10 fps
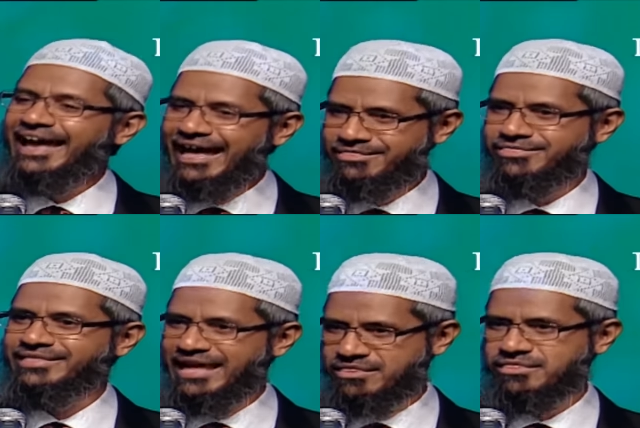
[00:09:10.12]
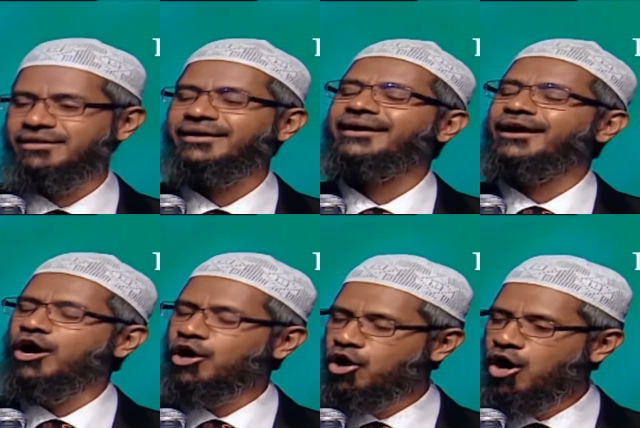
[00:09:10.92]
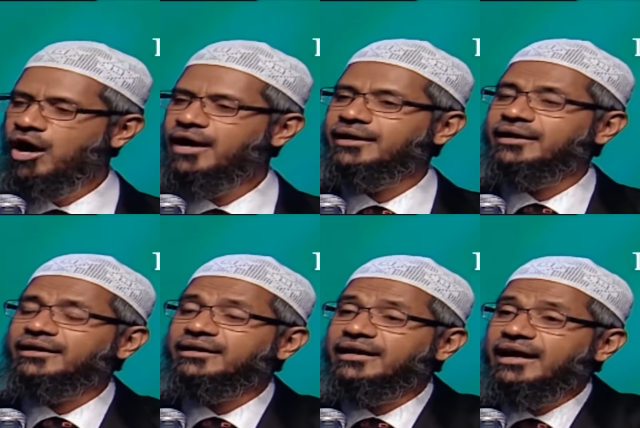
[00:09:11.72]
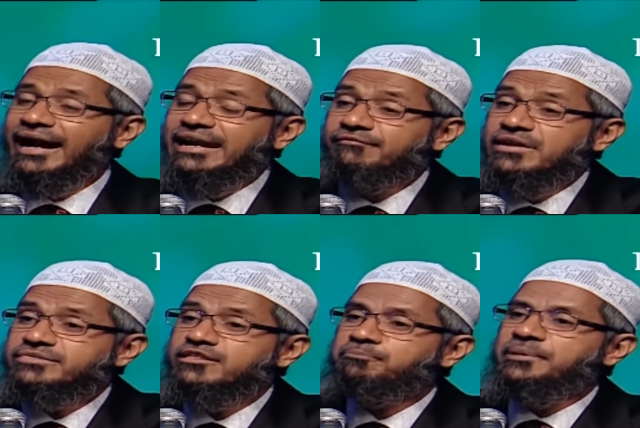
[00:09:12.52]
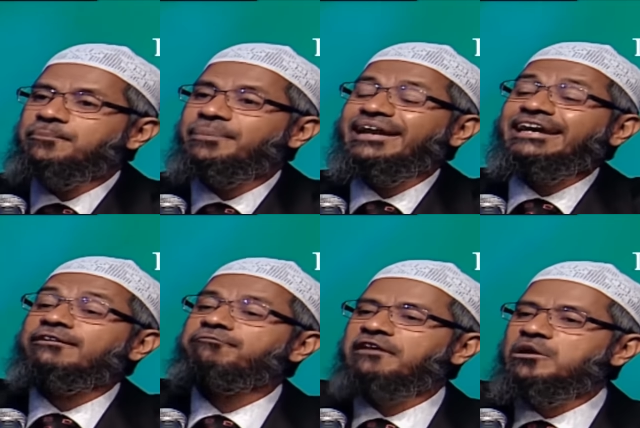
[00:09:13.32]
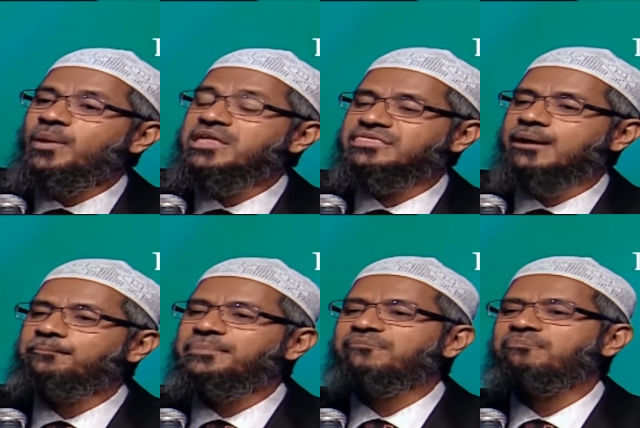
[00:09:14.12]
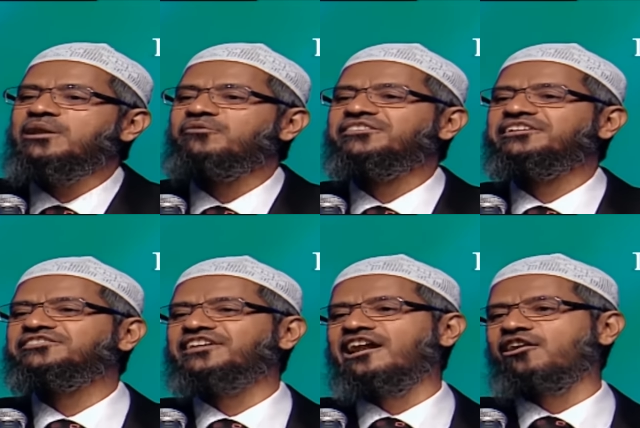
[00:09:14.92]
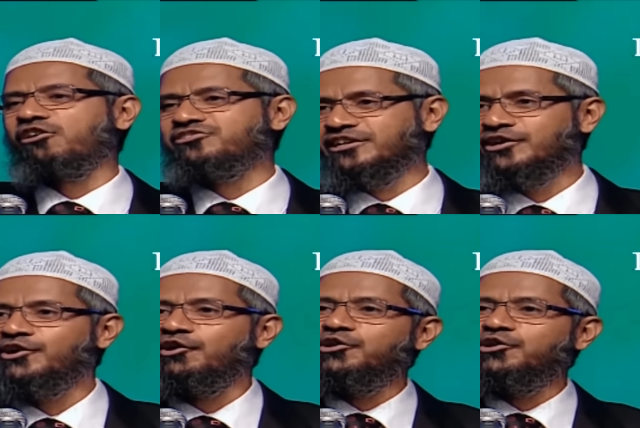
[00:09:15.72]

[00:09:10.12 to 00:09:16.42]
yes. to yes. avert me. God convinces people in different ways. Some people with reason and logic.